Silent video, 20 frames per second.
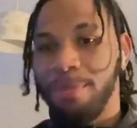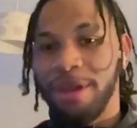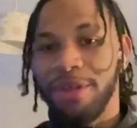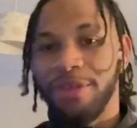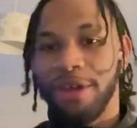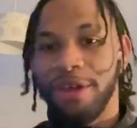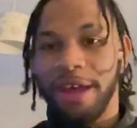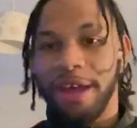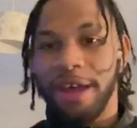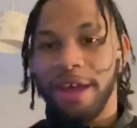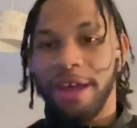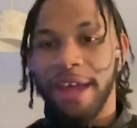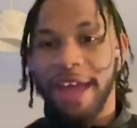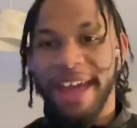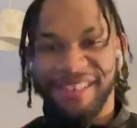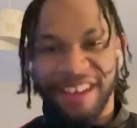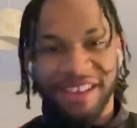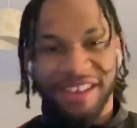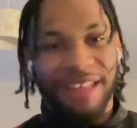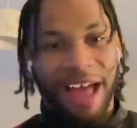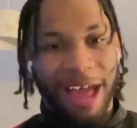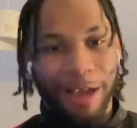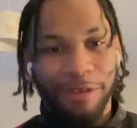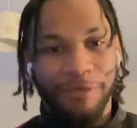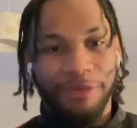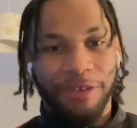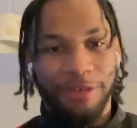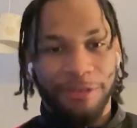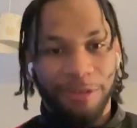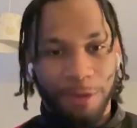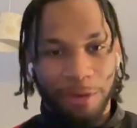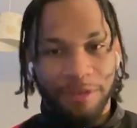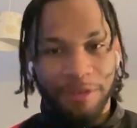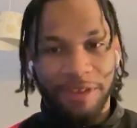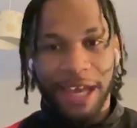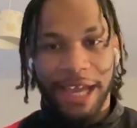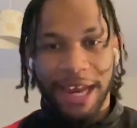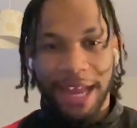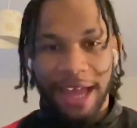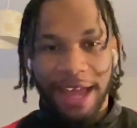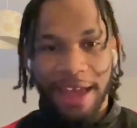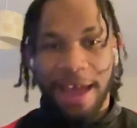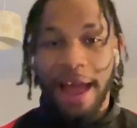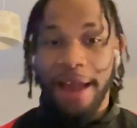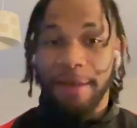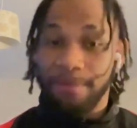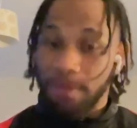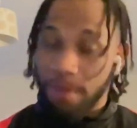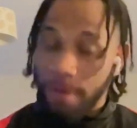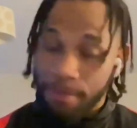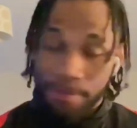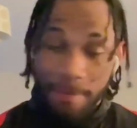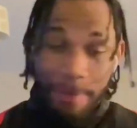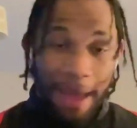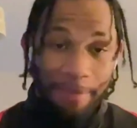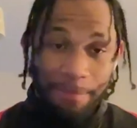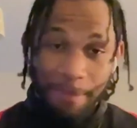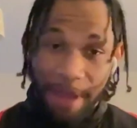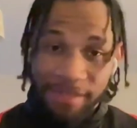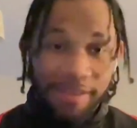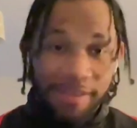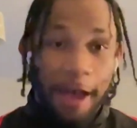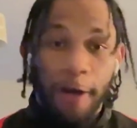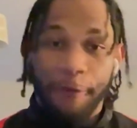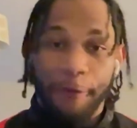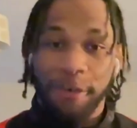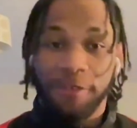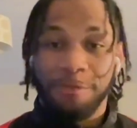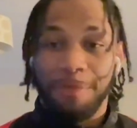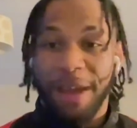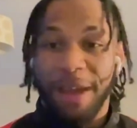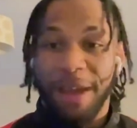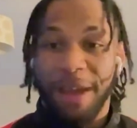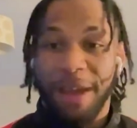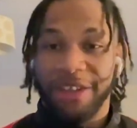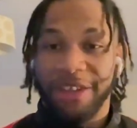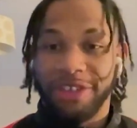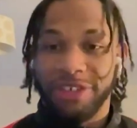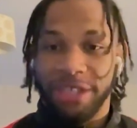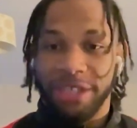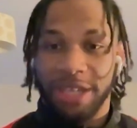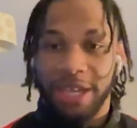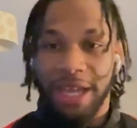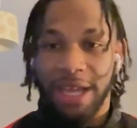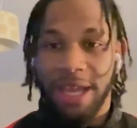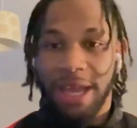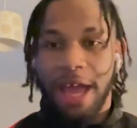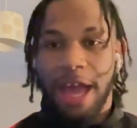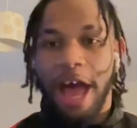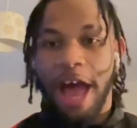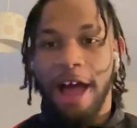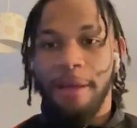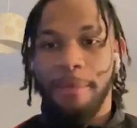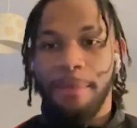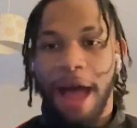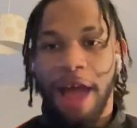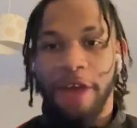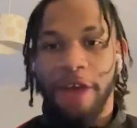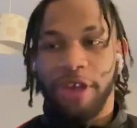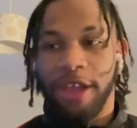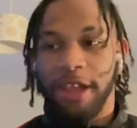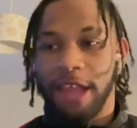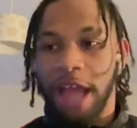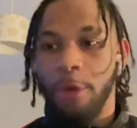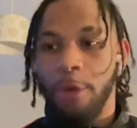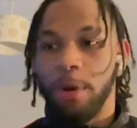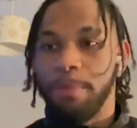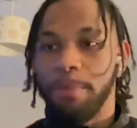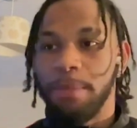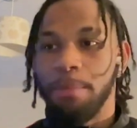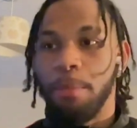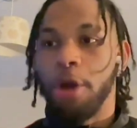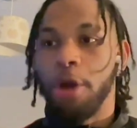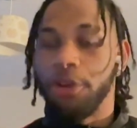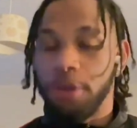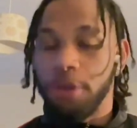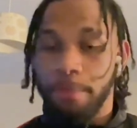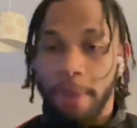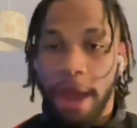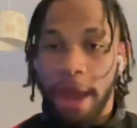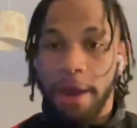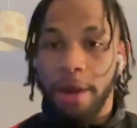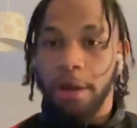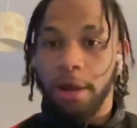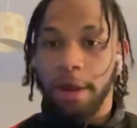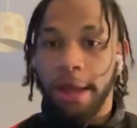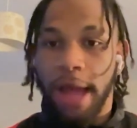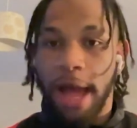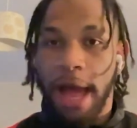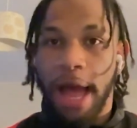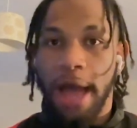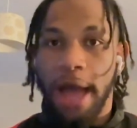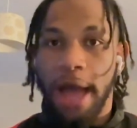be the AJ Styles of this new TNA, myself especially. I think that would be monumental.